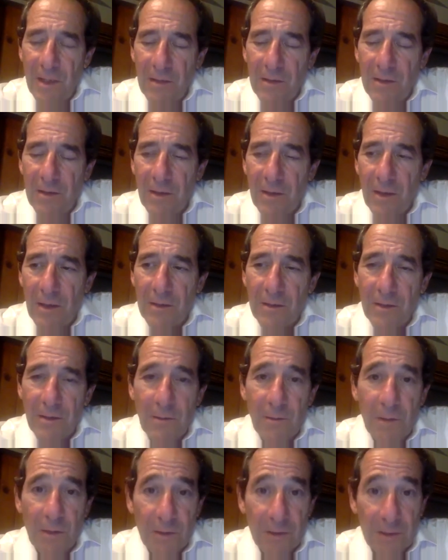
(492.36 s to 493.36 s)
the
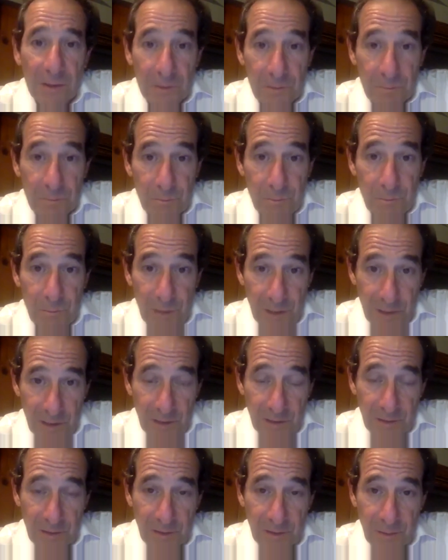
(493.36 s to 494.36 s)
American
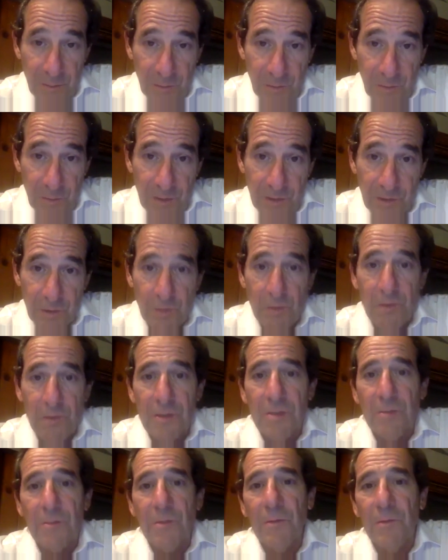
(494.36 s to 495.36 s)
media community,
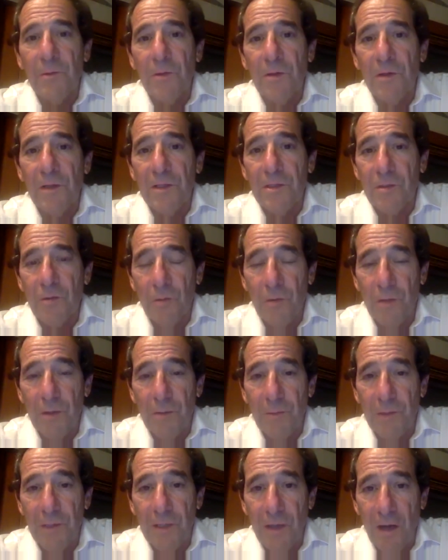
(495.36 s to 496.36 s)
journalism community. It's already
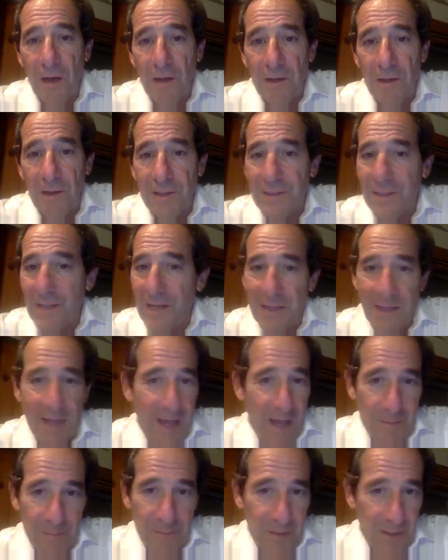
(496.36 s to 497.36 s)
begun. It's not going to
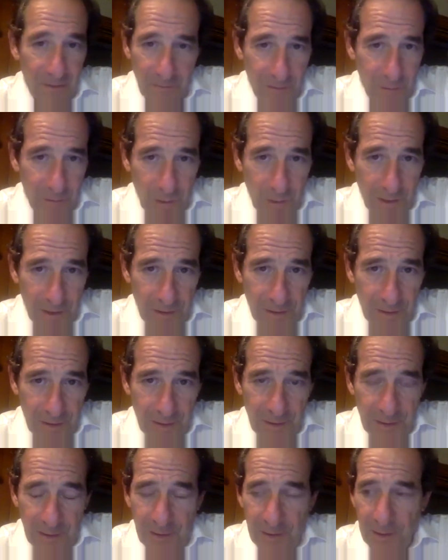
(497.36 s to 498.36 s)
happen everywhere.
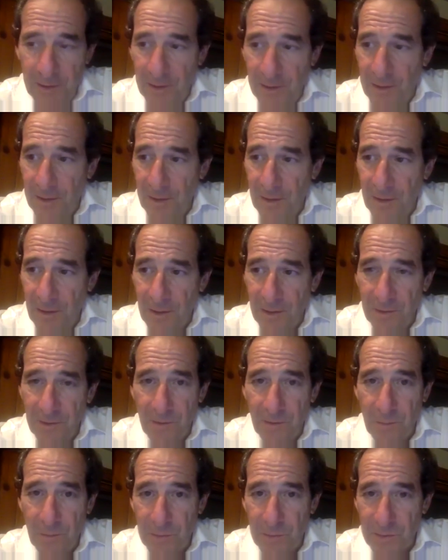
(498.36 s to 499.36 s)

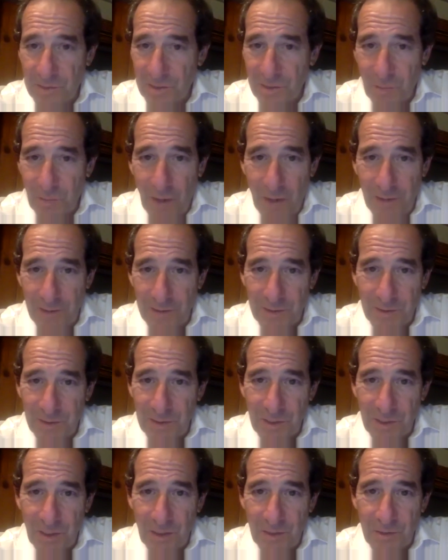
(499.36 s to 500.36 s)
There are business models in
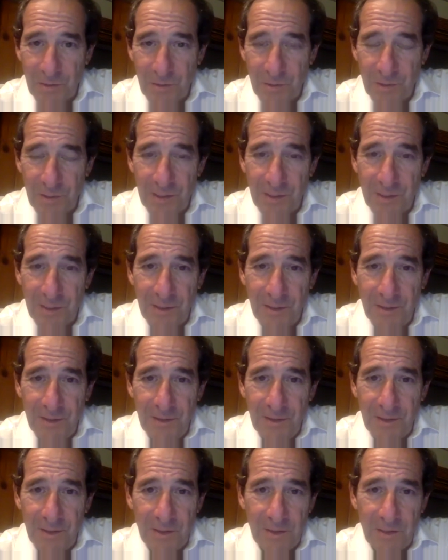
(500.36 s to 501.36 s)
this country,
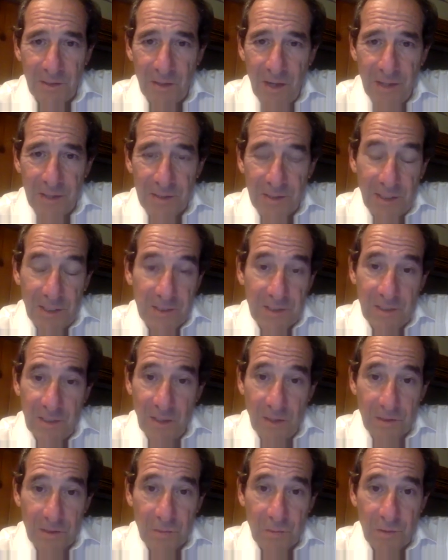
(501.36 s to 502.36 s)
in the United States and
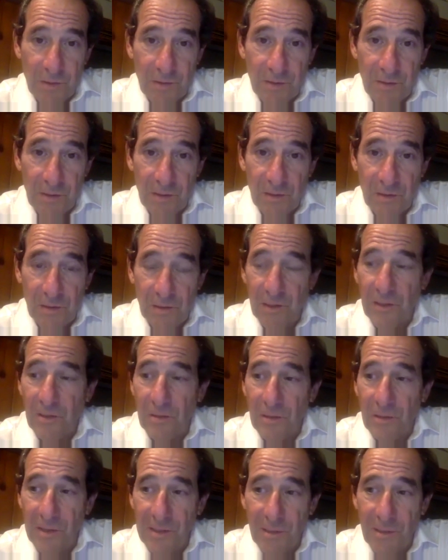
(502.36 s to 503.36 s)
elsewhere, that are
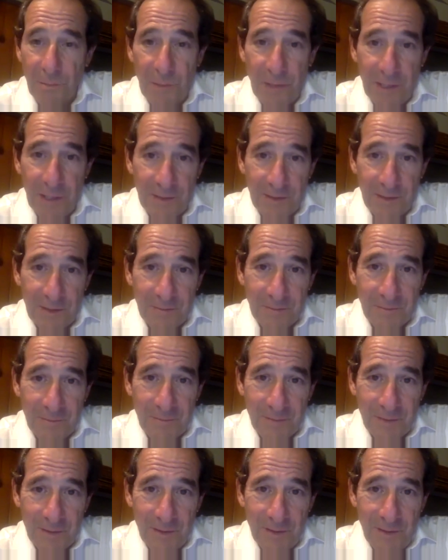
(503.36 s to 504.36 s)
clearly dependent
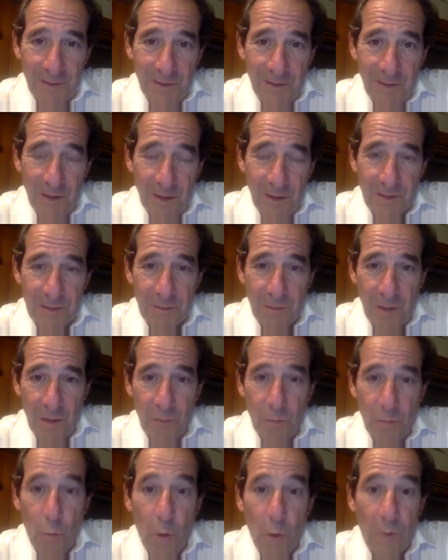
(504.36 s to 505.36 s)

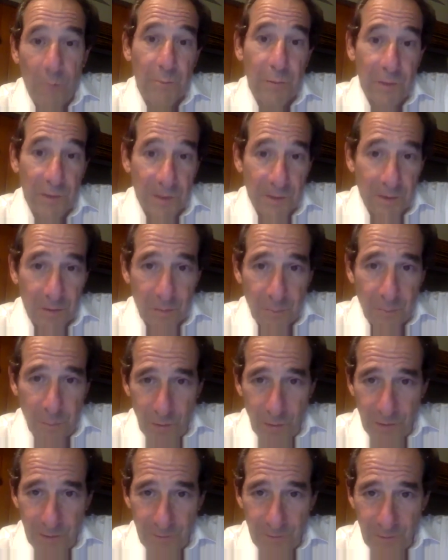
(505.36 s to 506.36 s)
on one political
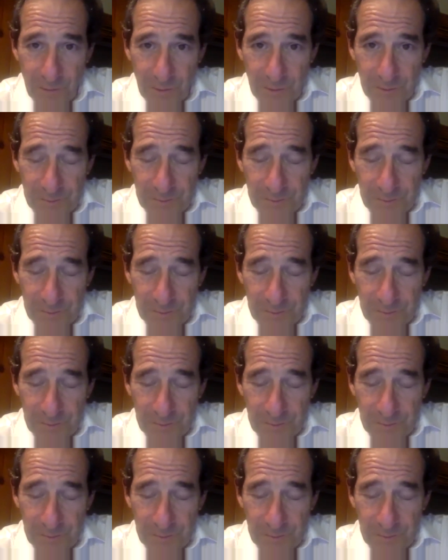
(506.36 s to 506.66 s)
point of view,